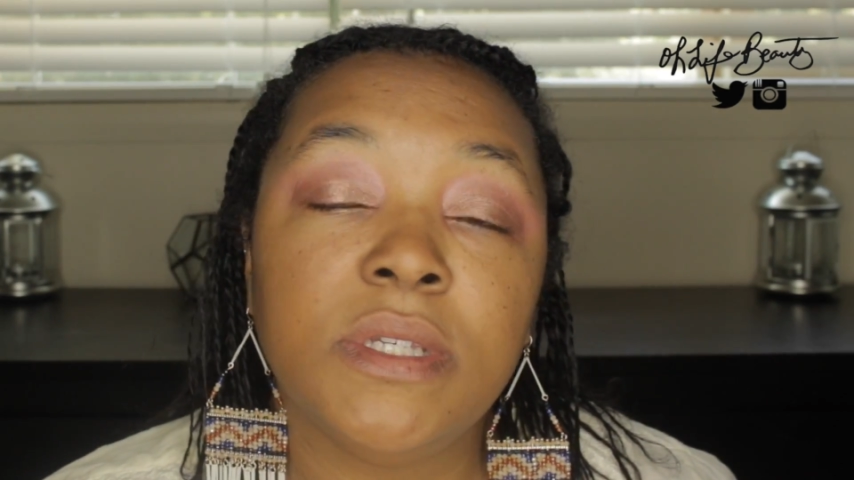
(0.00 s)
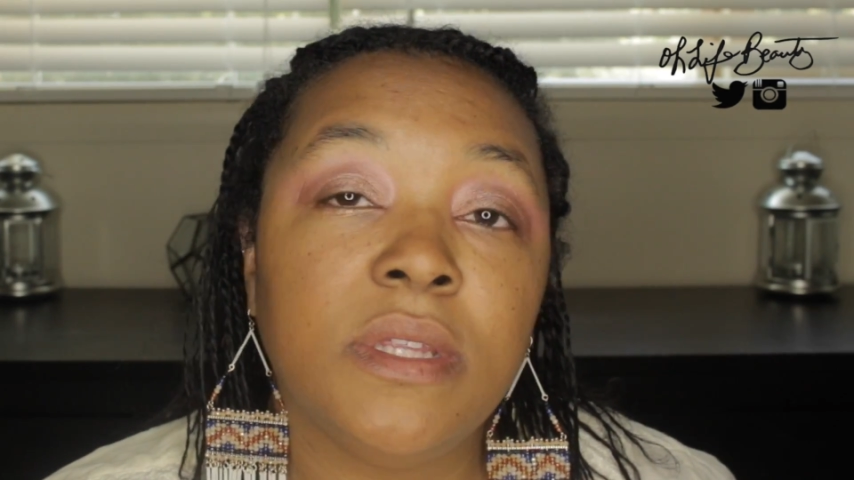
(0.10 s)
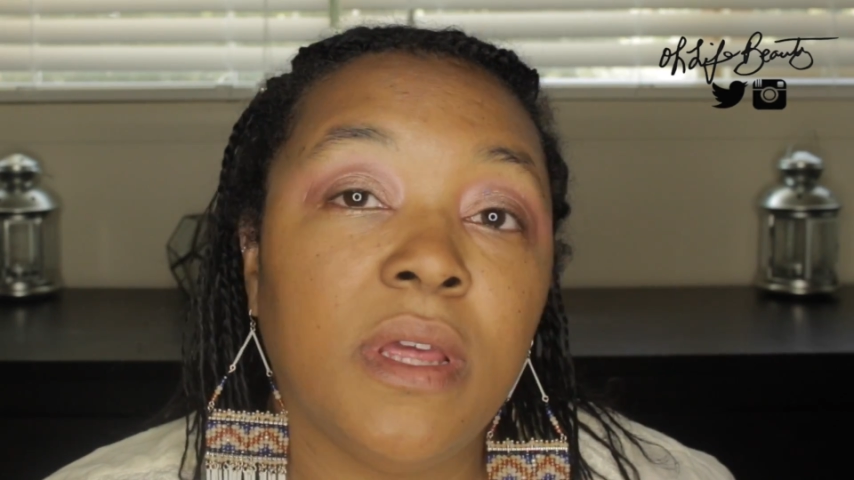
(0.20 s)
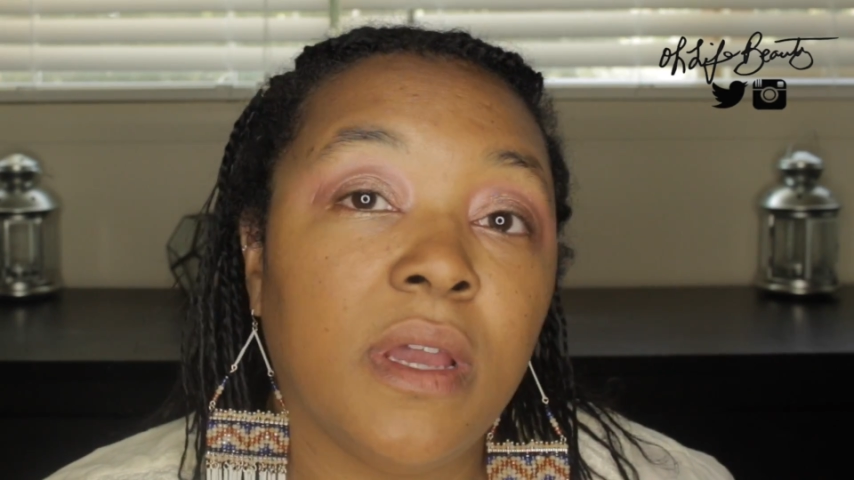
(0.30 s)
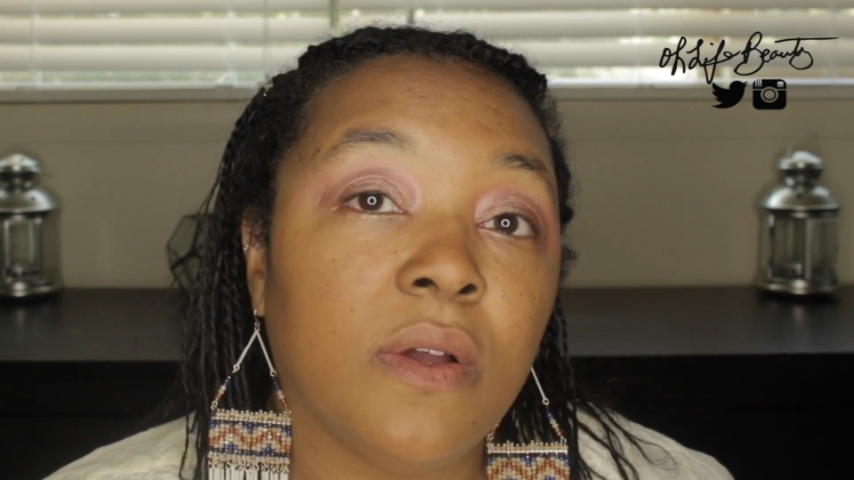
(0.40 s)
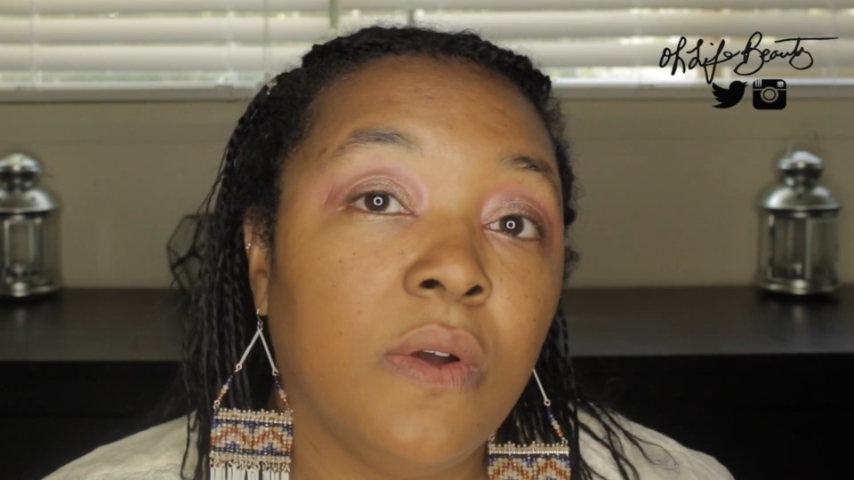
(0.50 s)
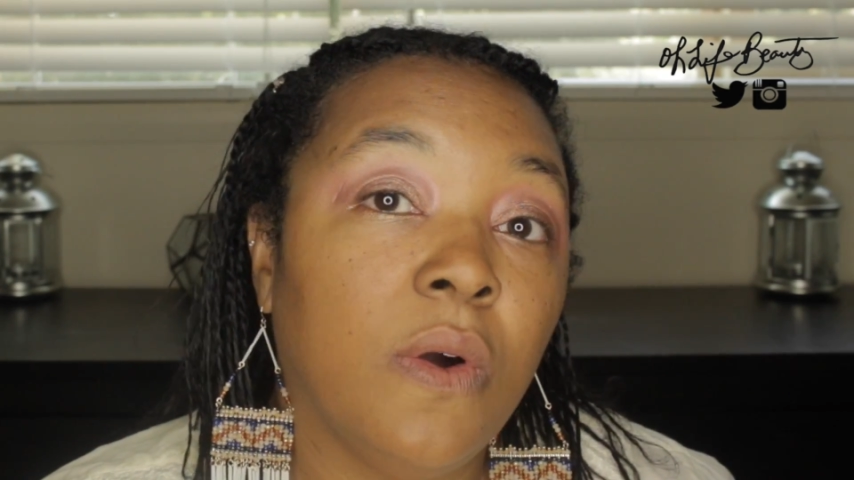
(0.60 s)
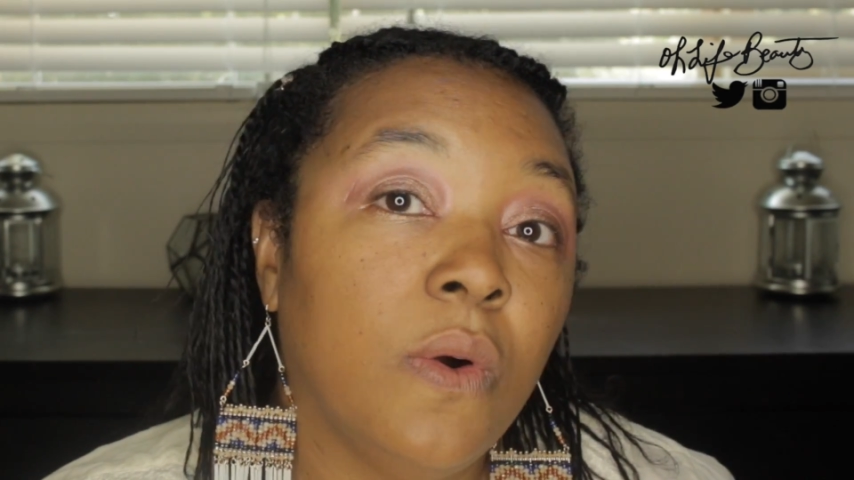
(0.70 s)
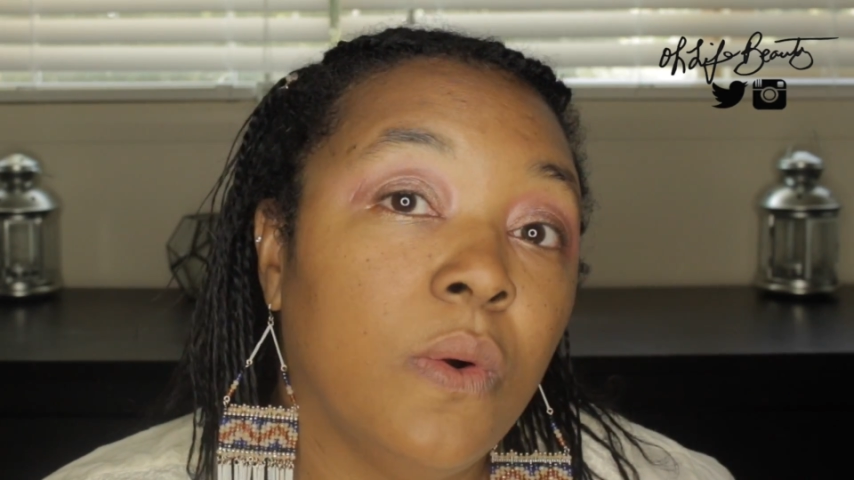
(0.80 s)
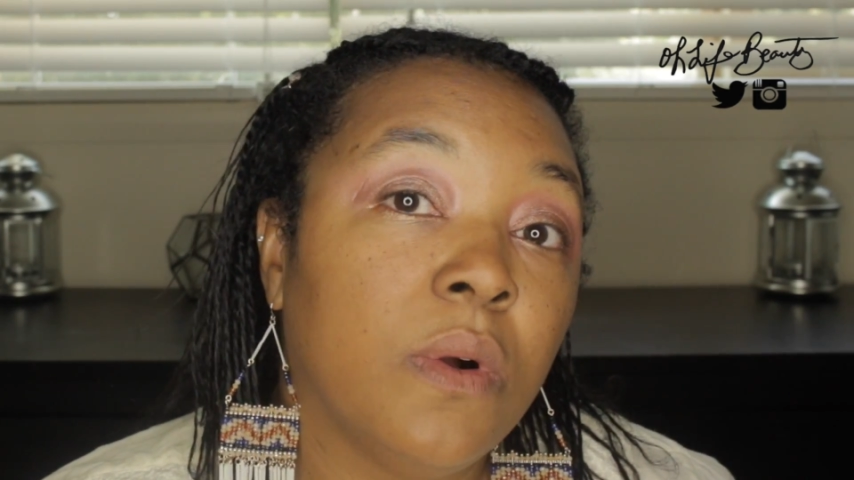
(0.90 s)
see that
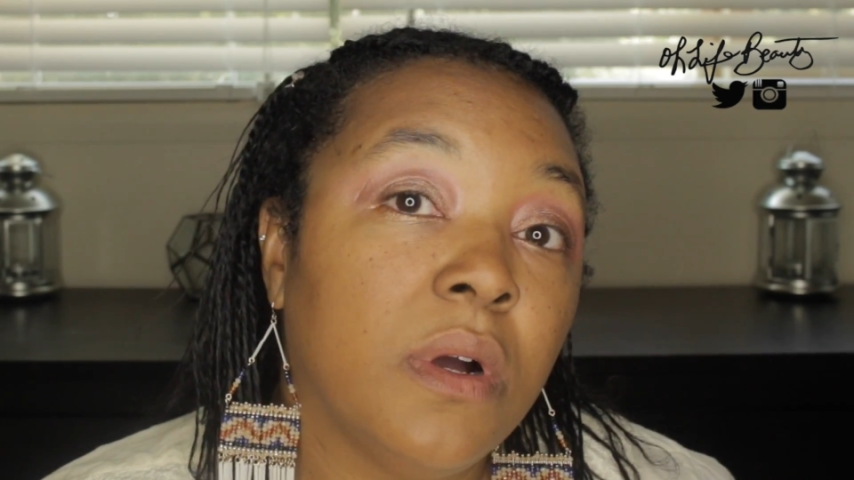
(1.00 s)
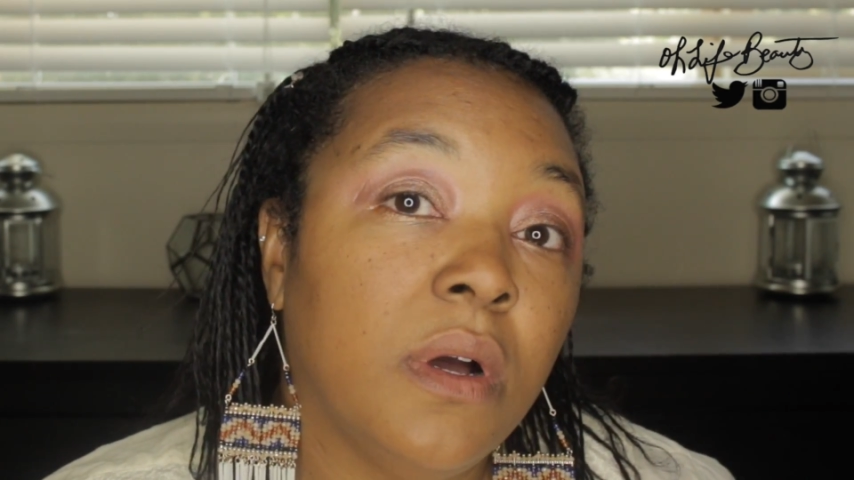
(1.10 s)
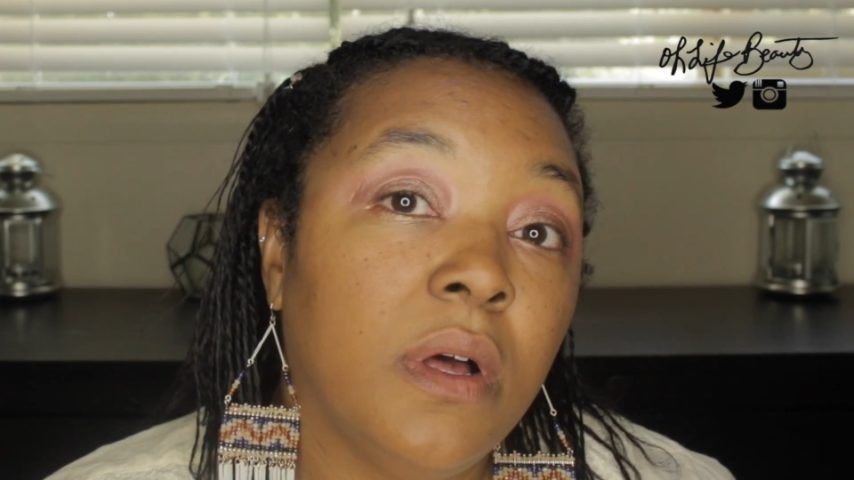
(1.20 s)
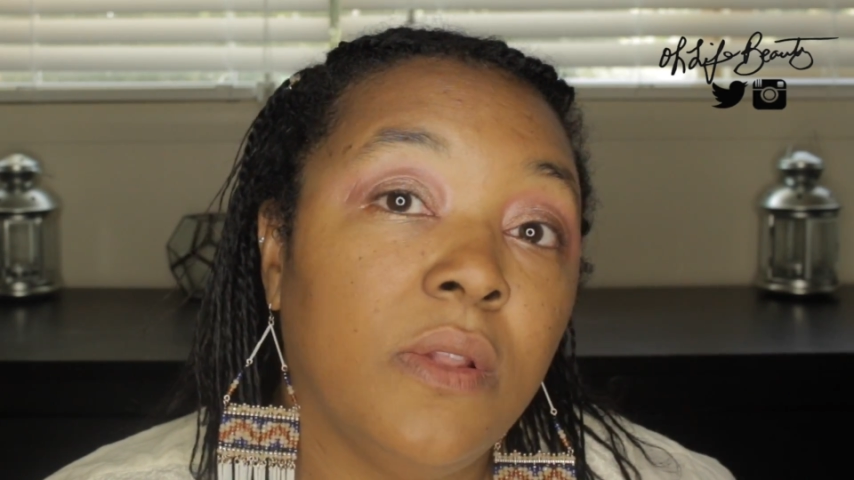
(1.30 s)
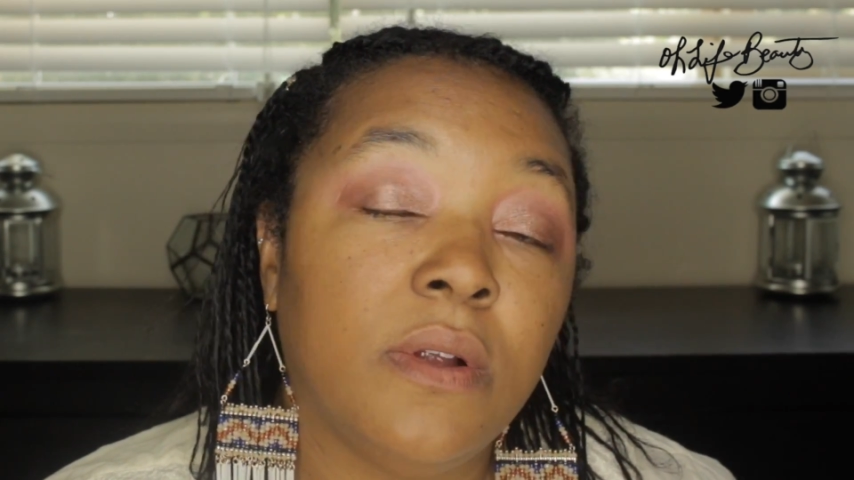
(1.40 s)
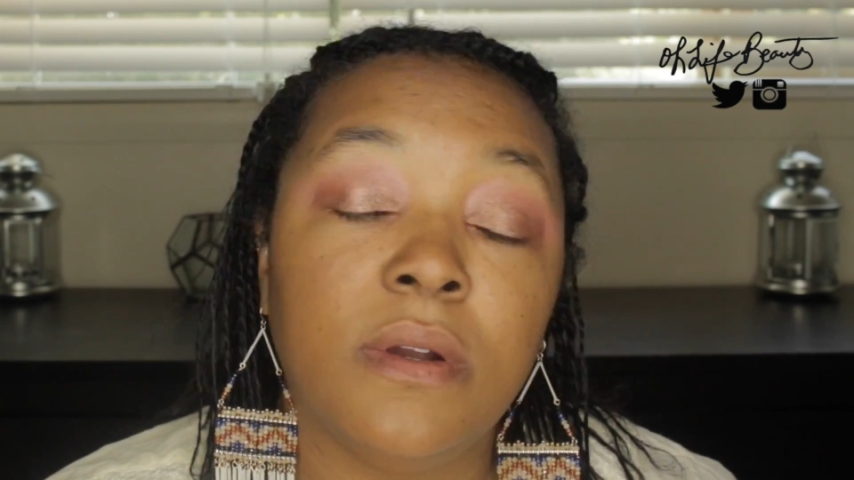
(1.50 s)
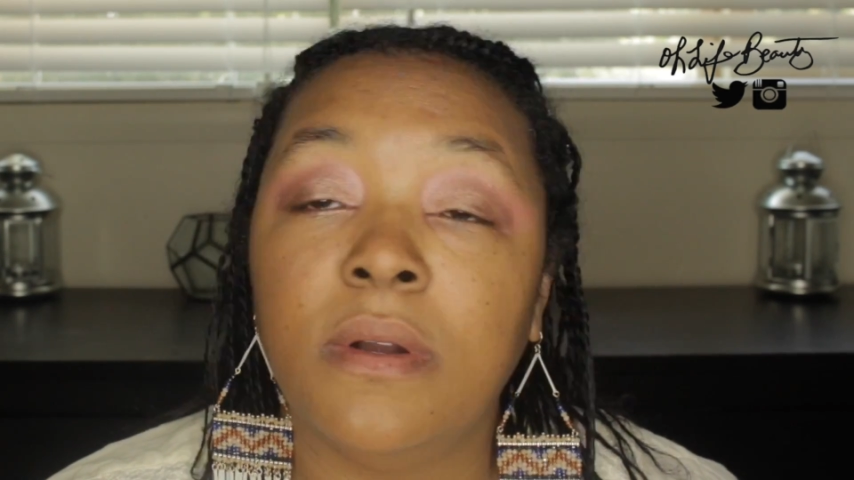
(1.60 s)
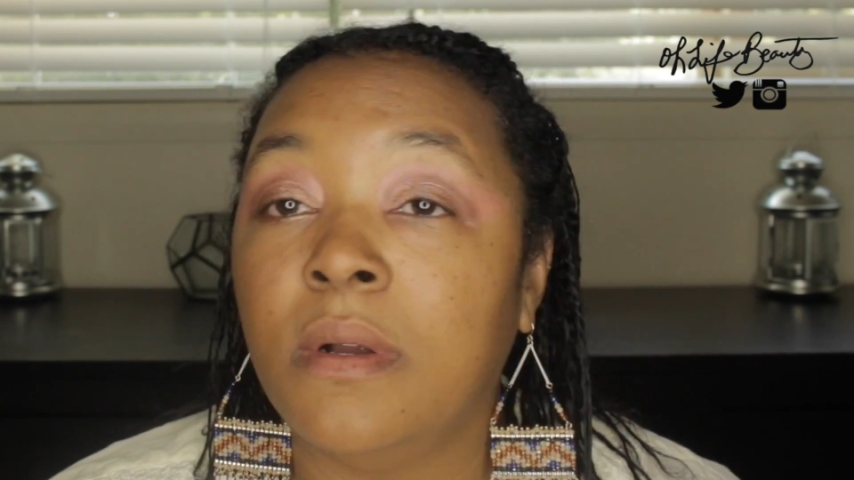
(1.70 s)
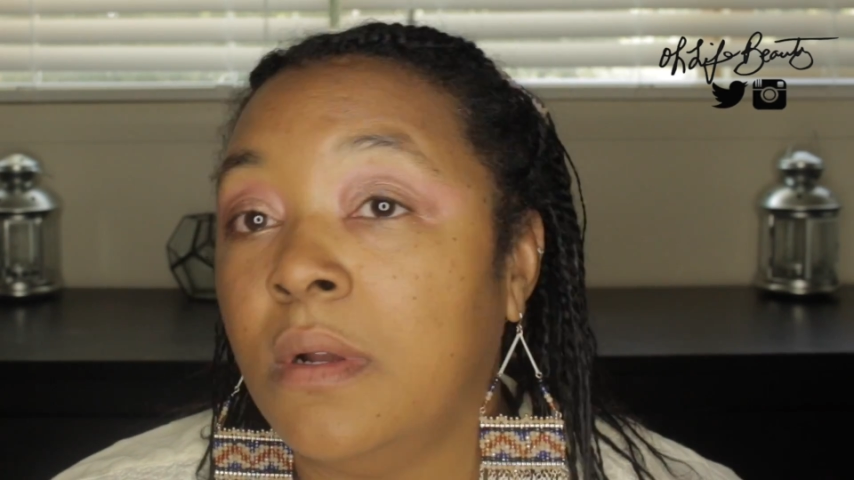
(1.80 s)
gold color.